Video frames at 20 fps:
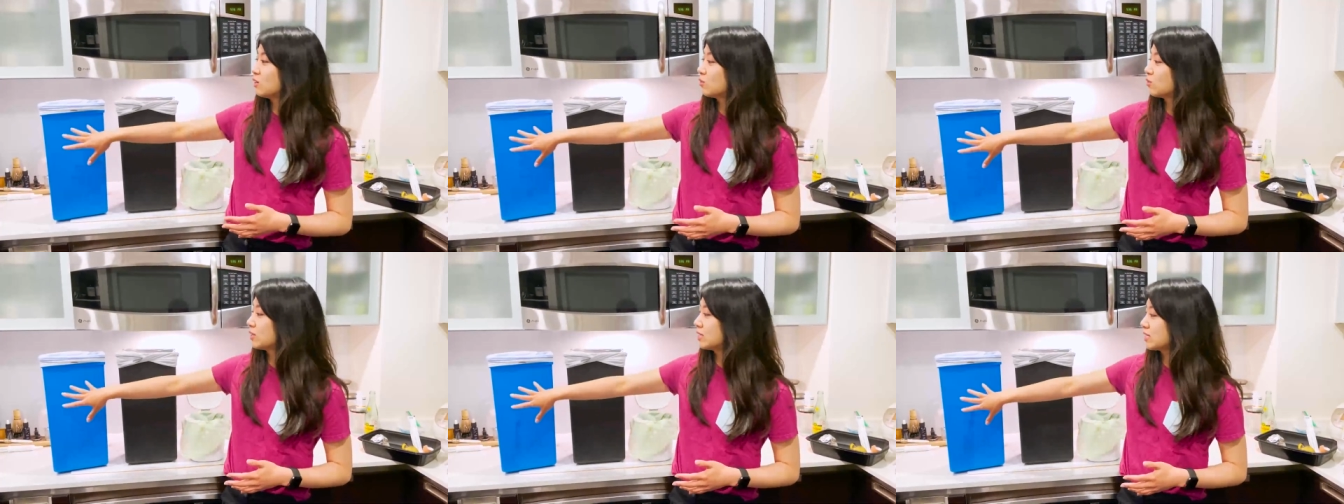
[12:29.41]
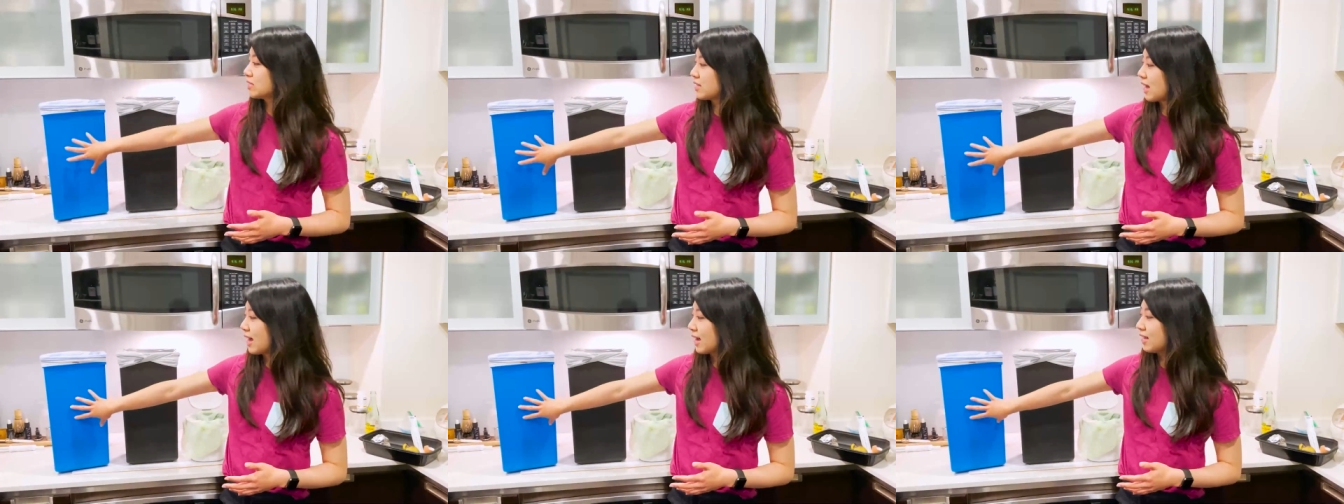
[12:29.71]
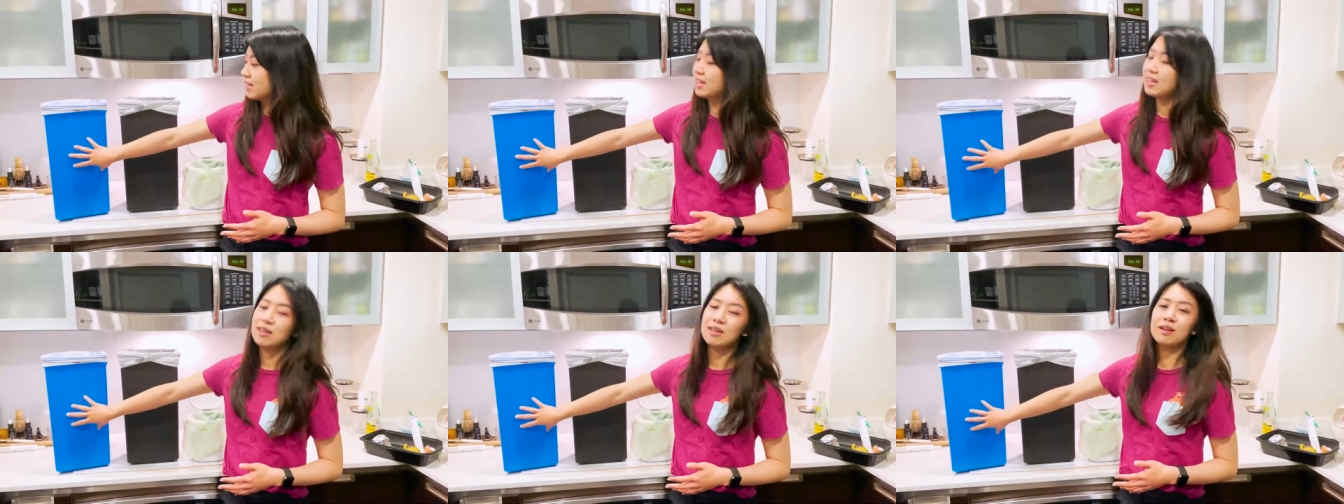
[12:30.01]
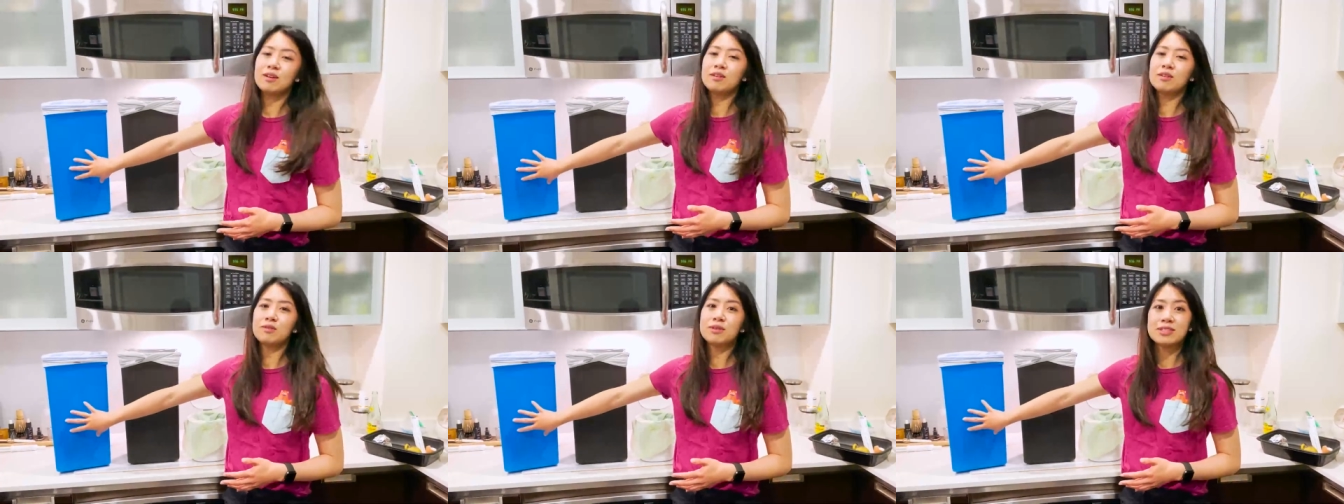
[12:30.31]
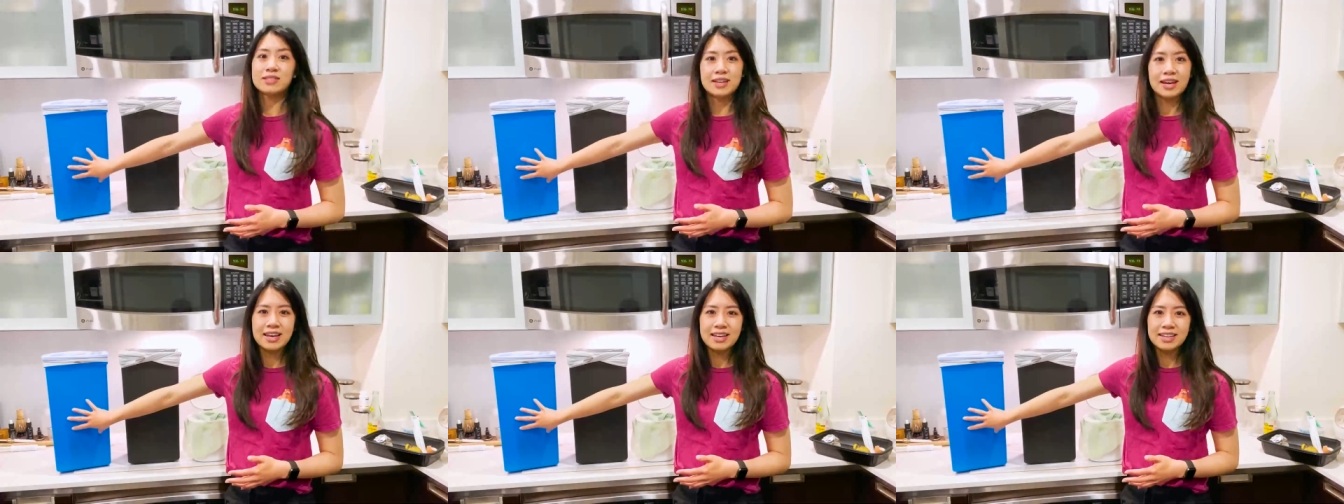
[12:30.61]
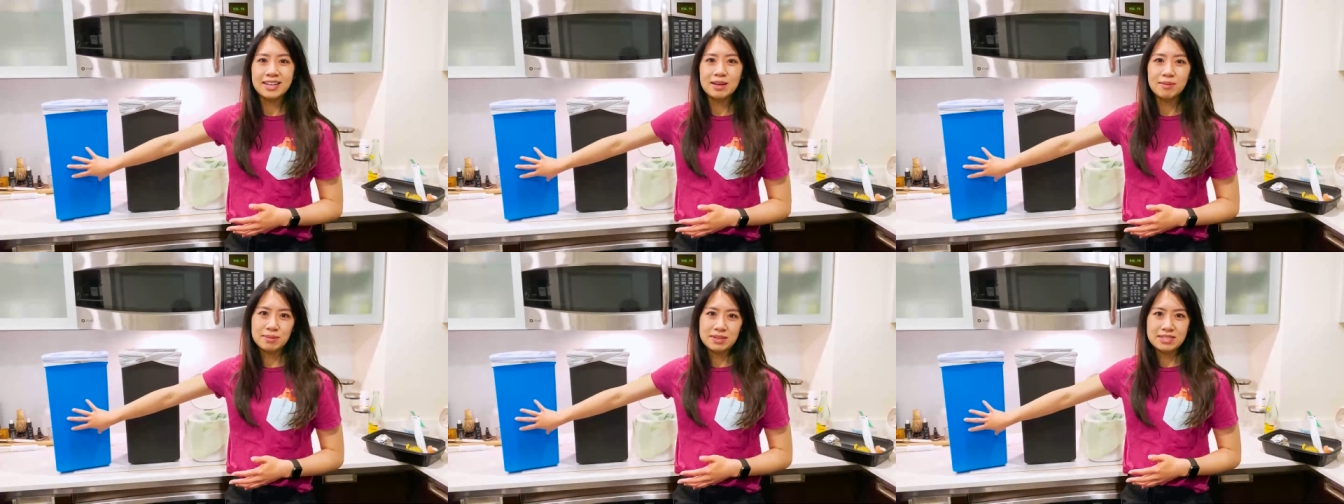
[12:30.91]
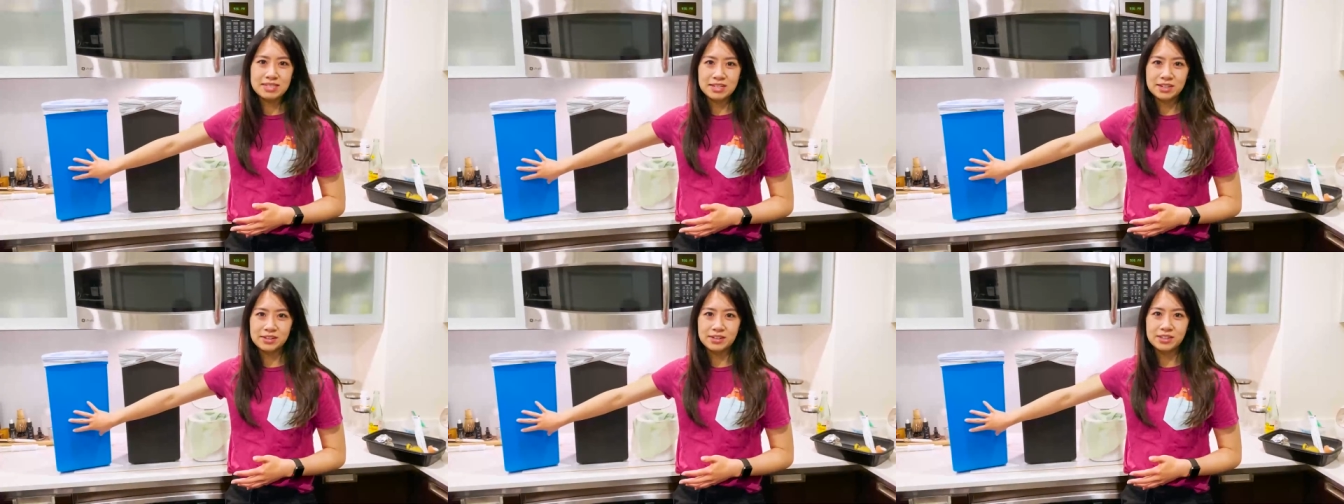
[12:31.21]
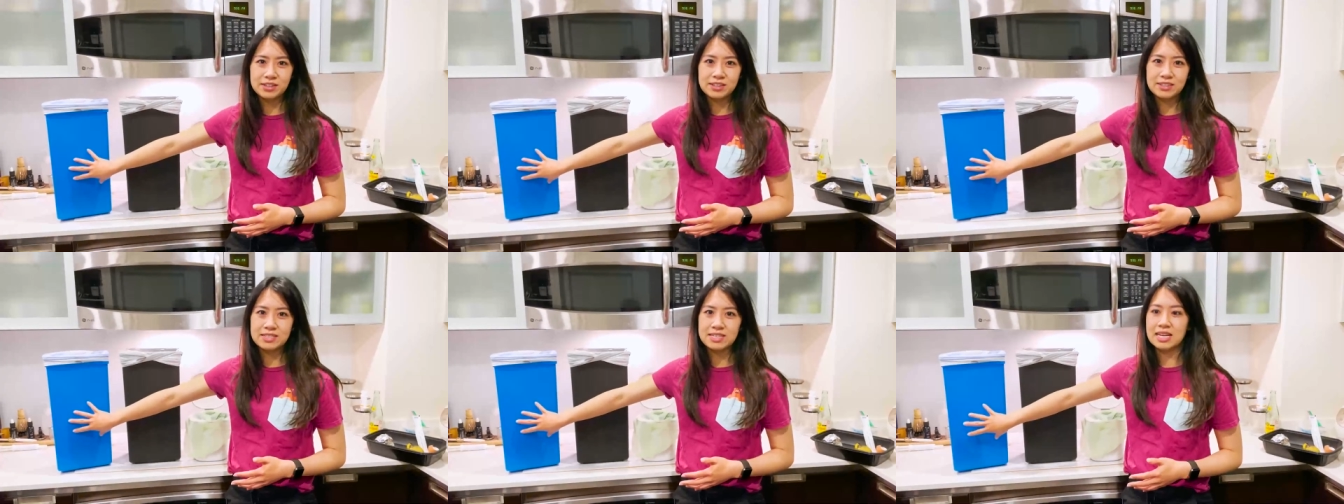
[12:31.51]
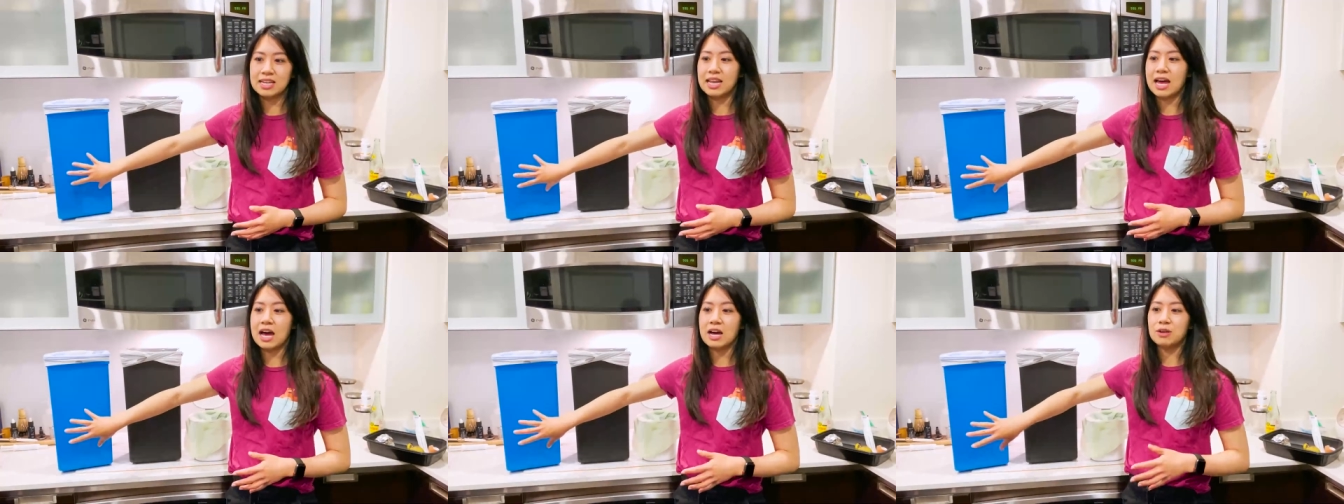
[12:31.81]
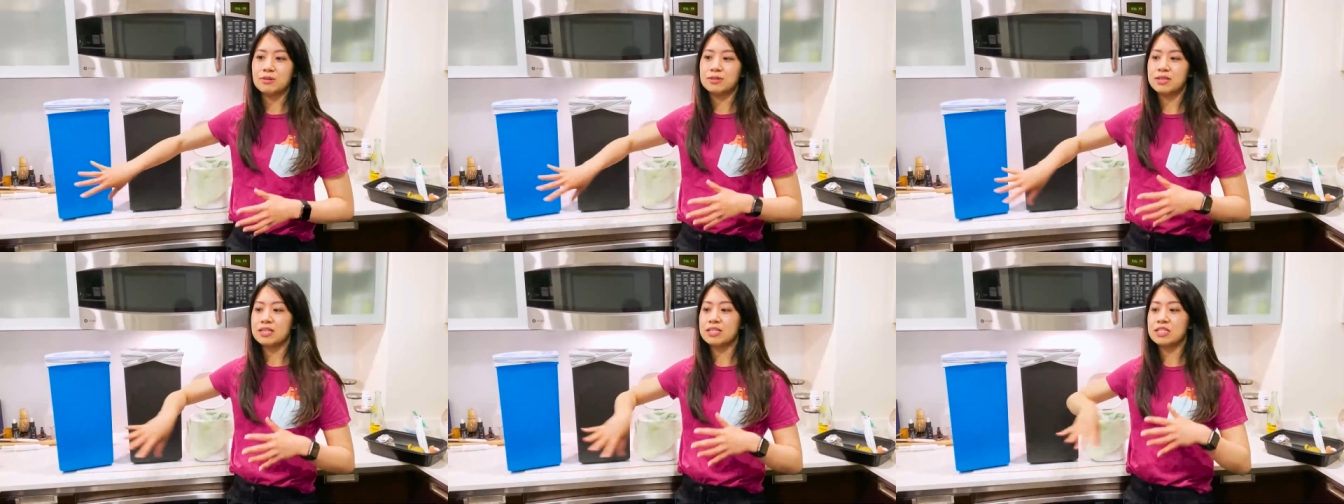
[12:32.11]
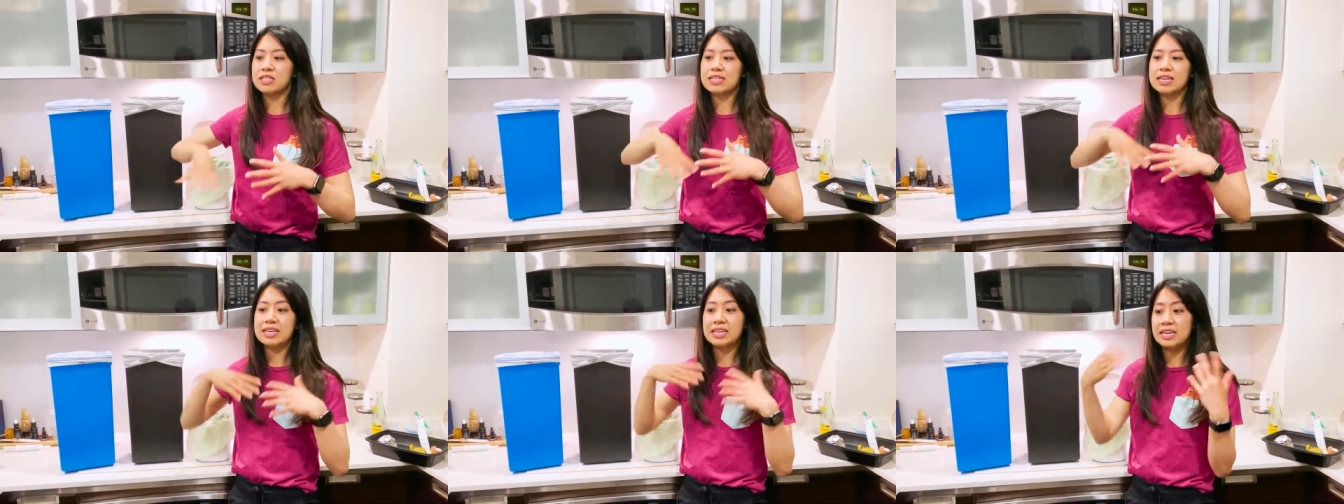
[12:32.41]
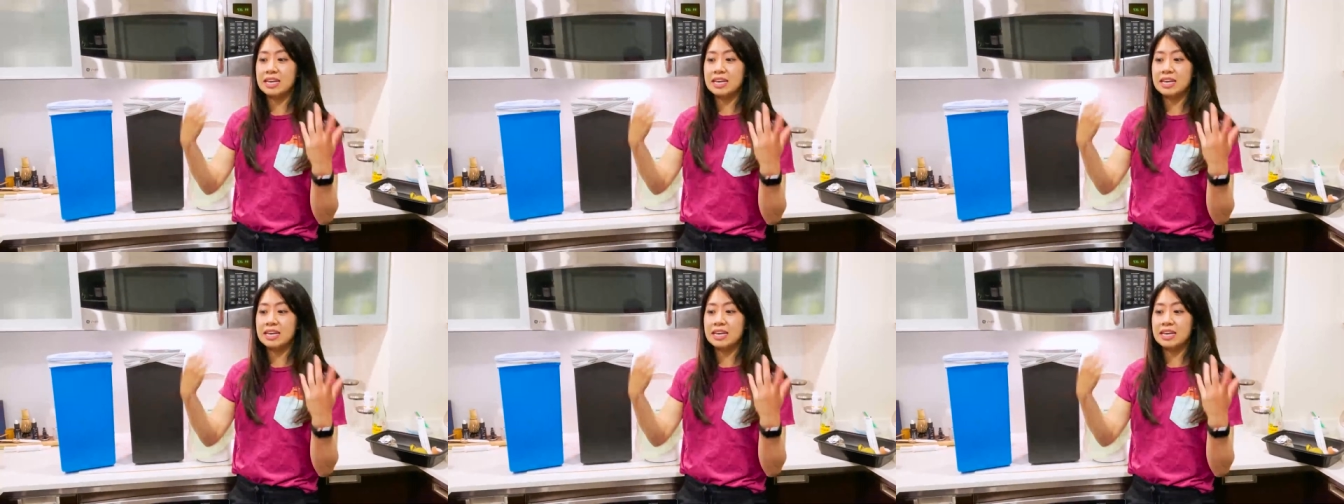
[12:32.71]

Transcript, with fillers: recycling, recycling materials allows us to